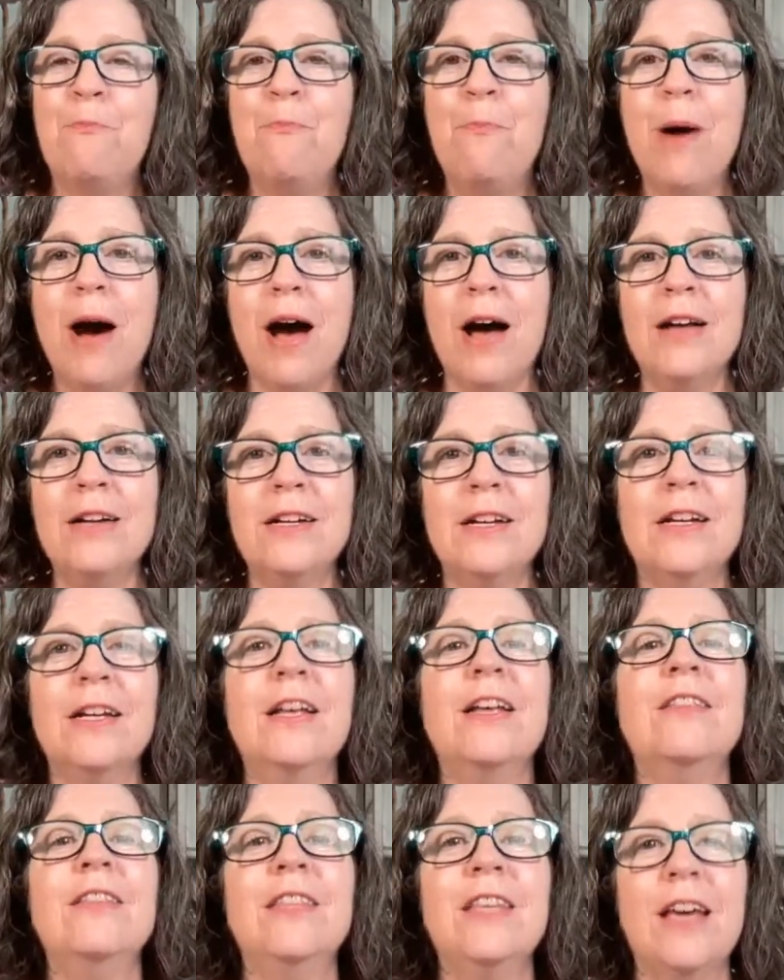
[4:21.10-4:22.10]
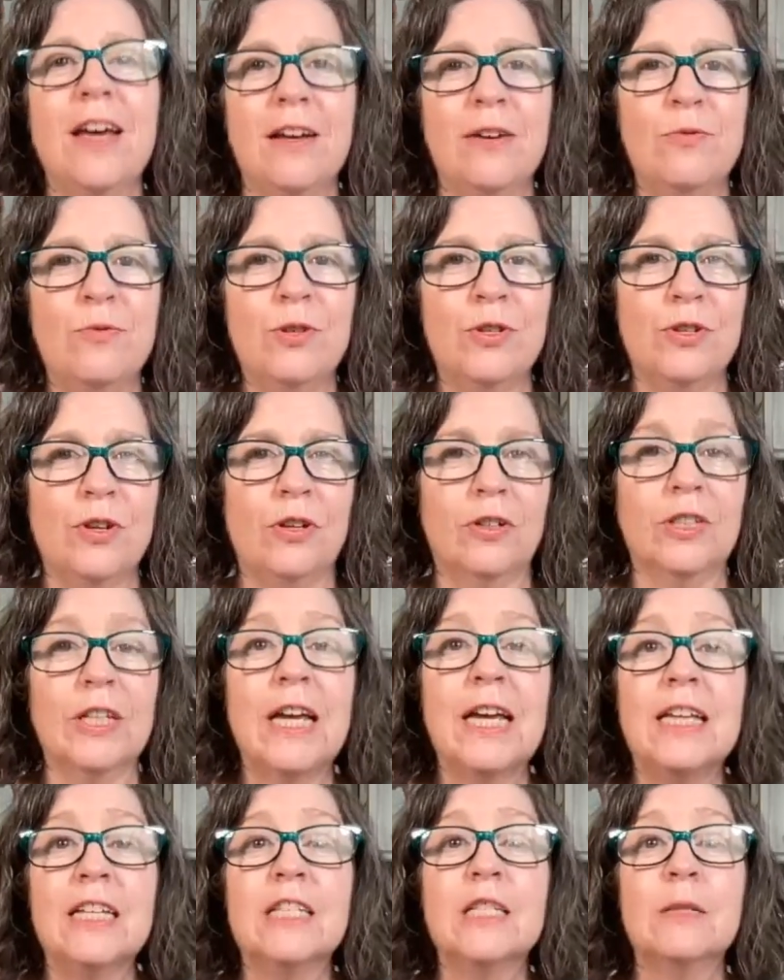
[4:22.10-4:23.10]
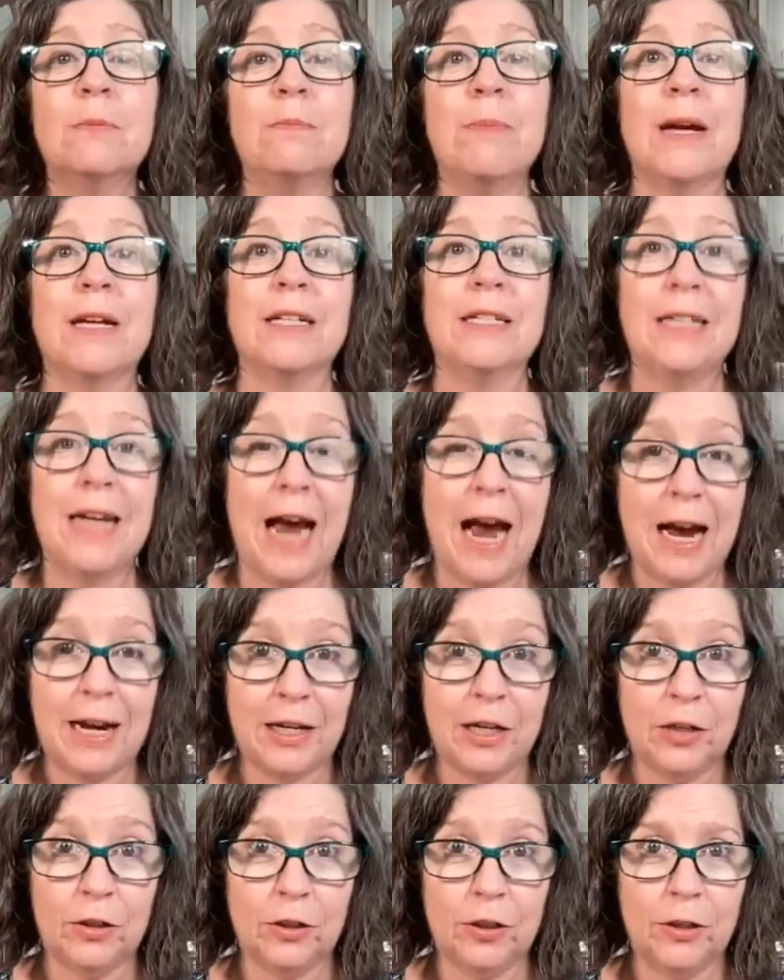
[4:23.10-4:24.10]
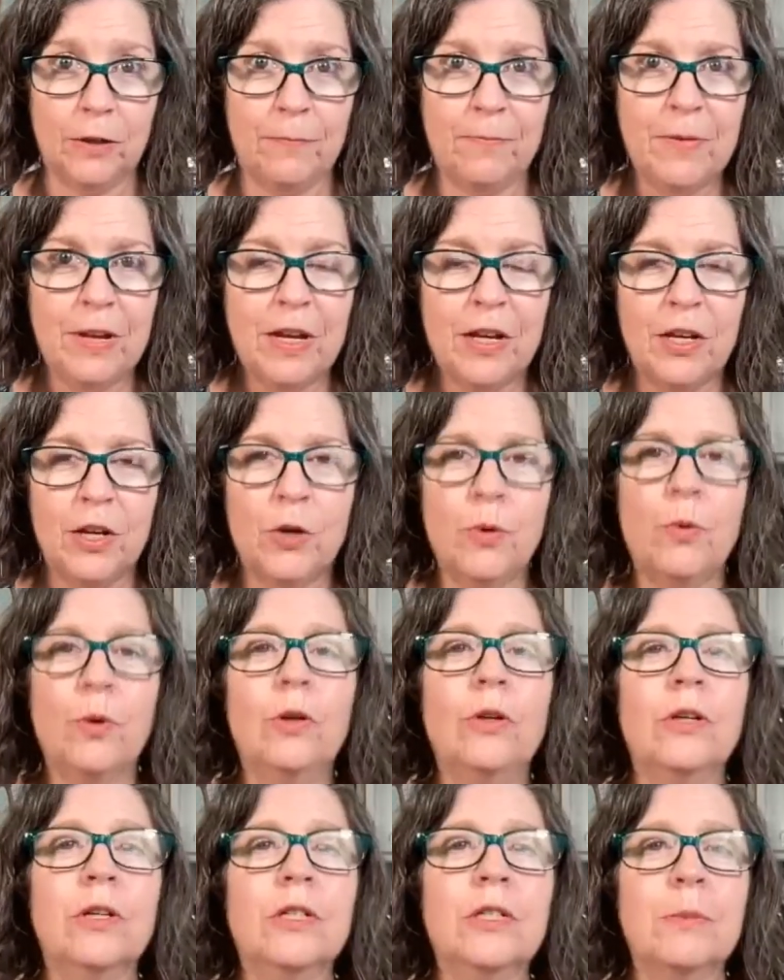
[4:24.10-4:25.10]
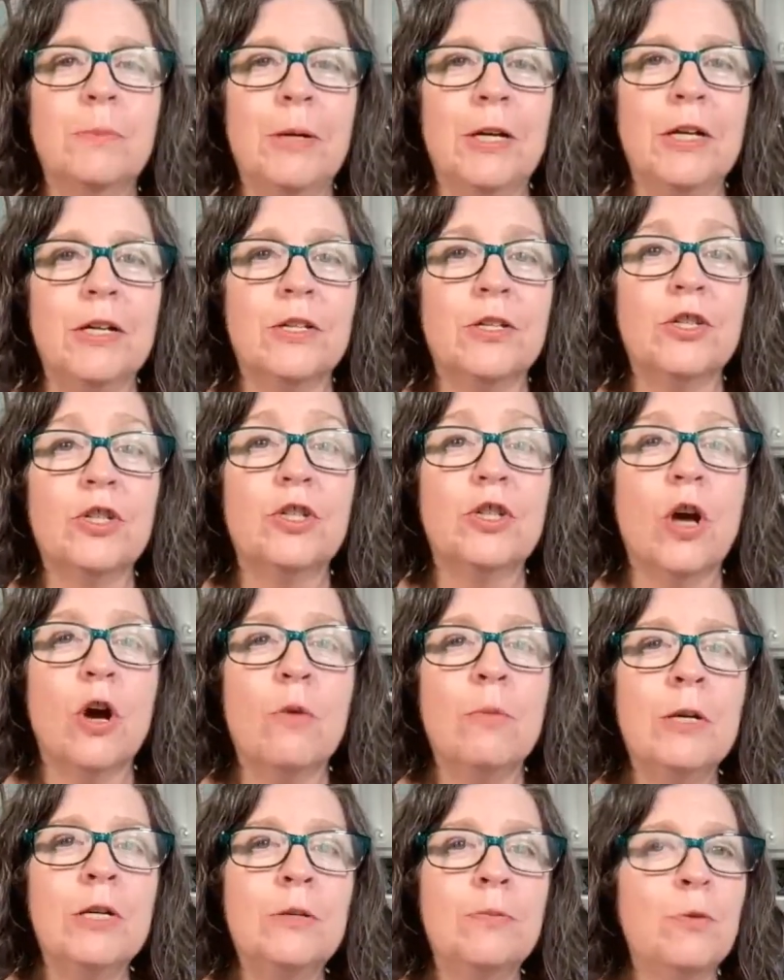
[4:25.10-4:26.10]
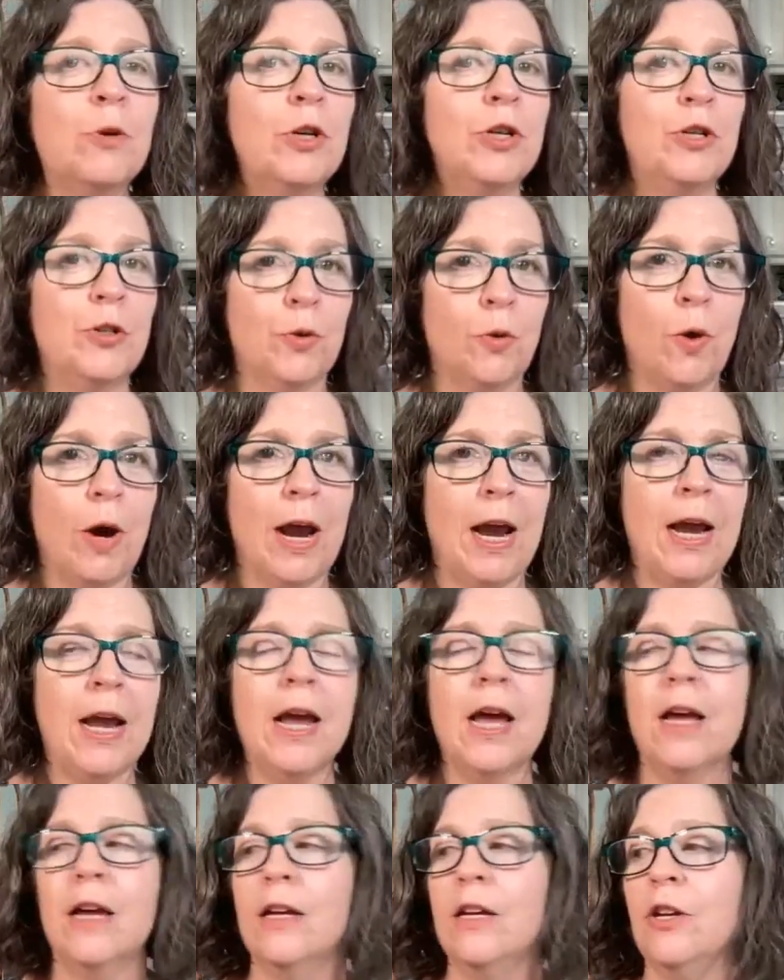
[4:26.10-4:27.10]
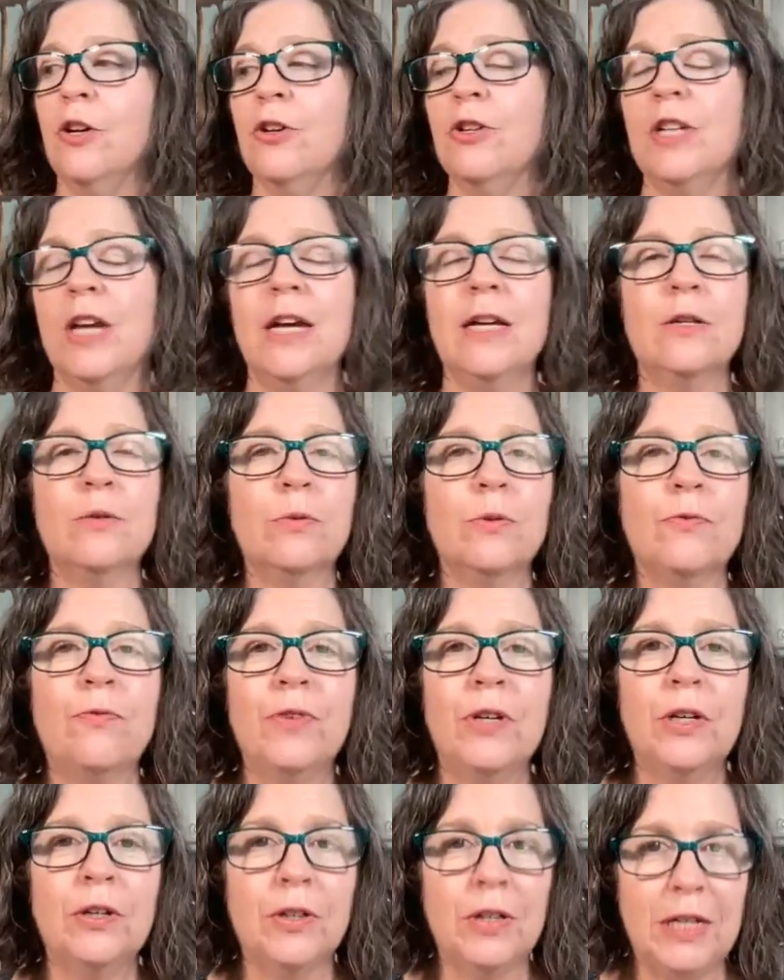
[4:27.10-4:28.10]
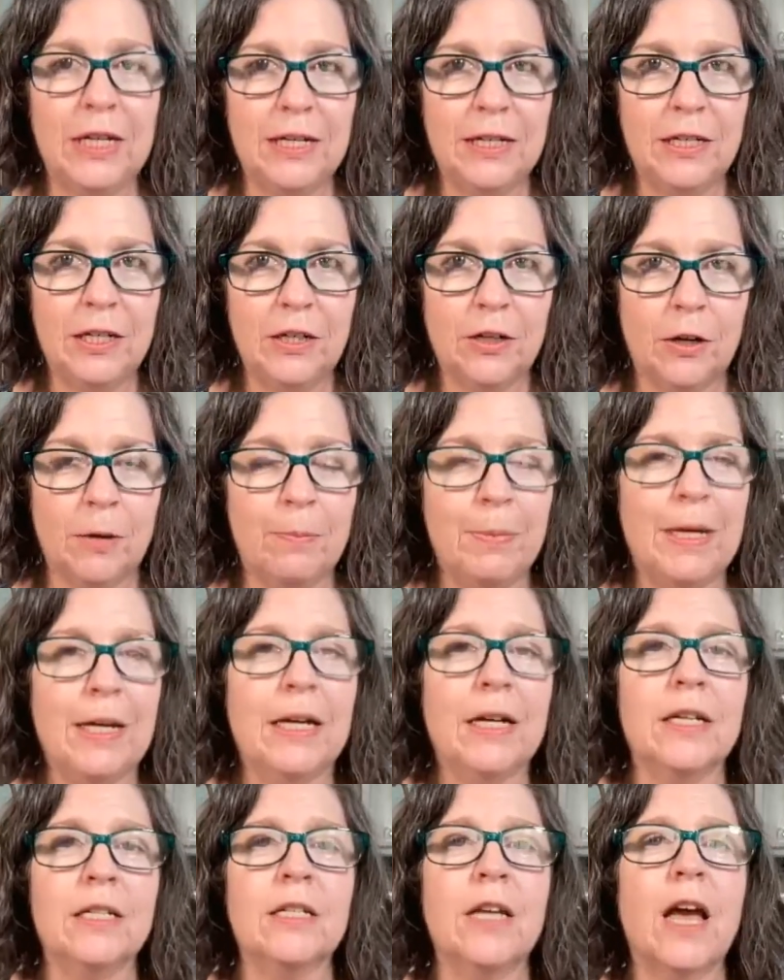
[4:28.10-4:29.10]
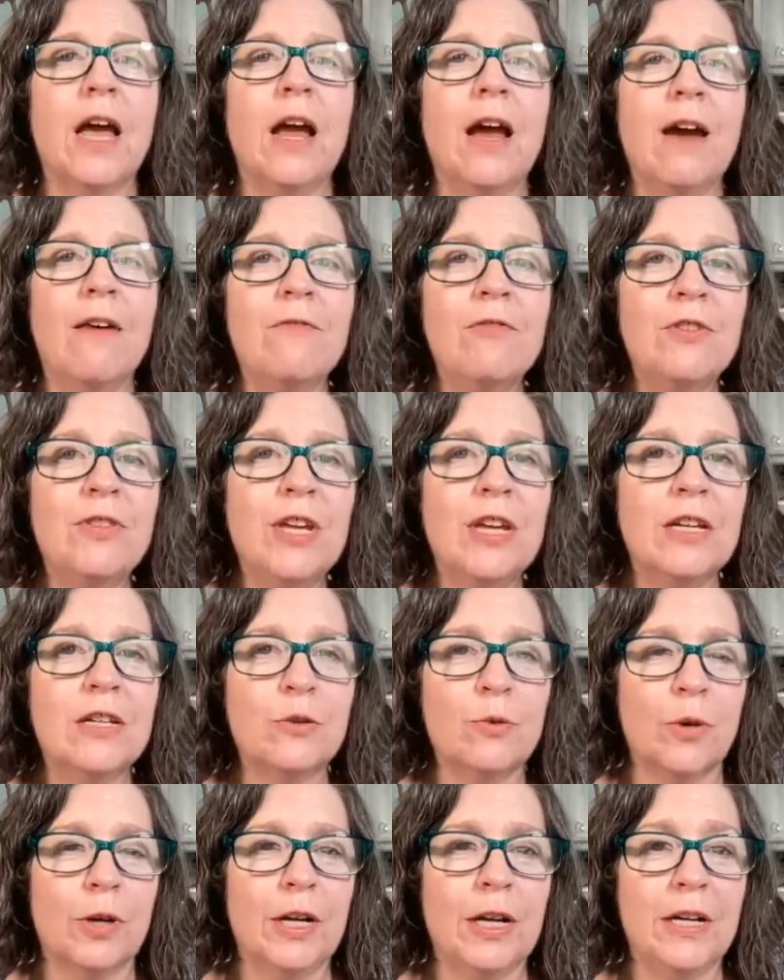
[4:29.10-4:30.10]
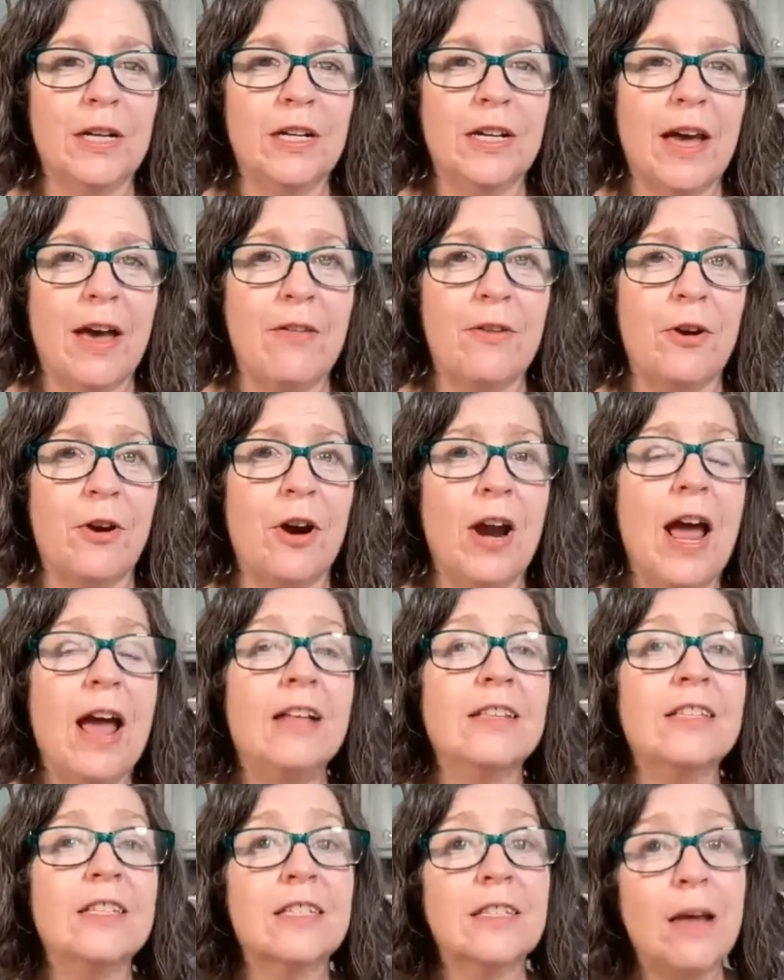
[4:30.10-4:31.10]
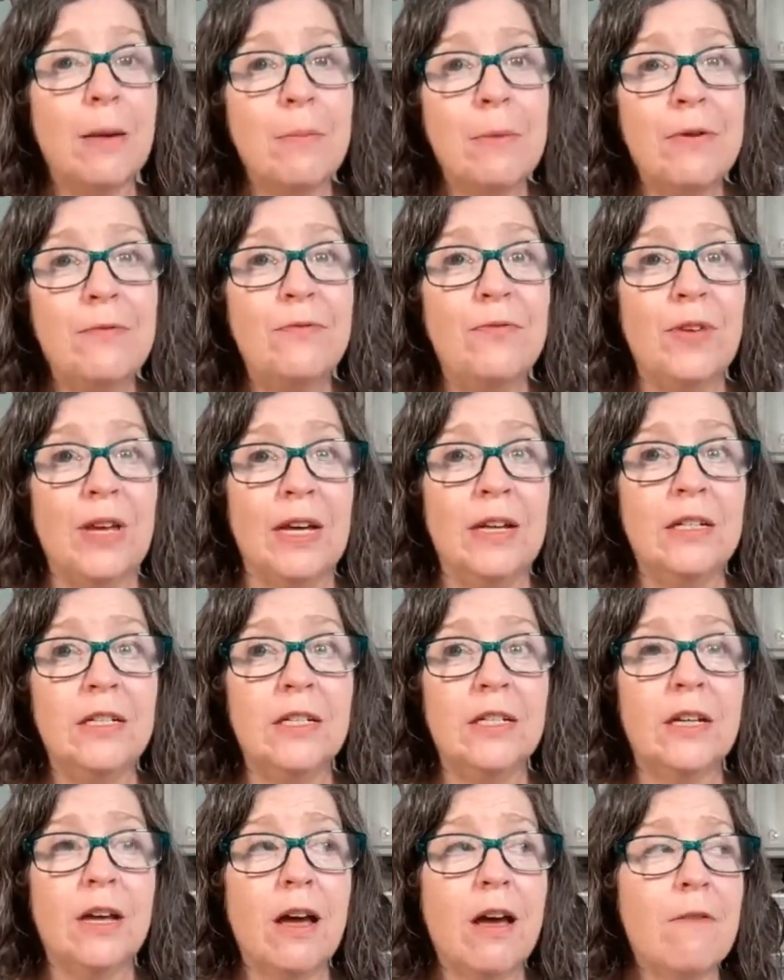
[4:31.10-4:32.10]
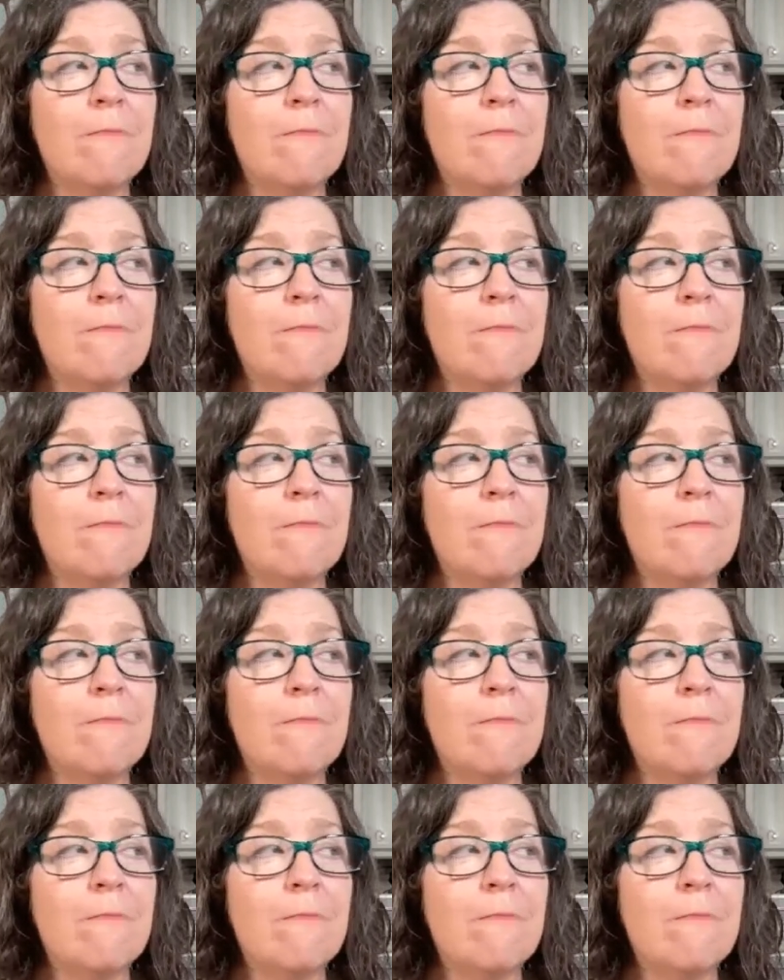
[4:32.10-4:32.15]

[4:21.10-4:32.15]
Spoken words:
but the end result is spectacular. You will experience so much more joy. Your days will feel easier because everything is working together. And some of it,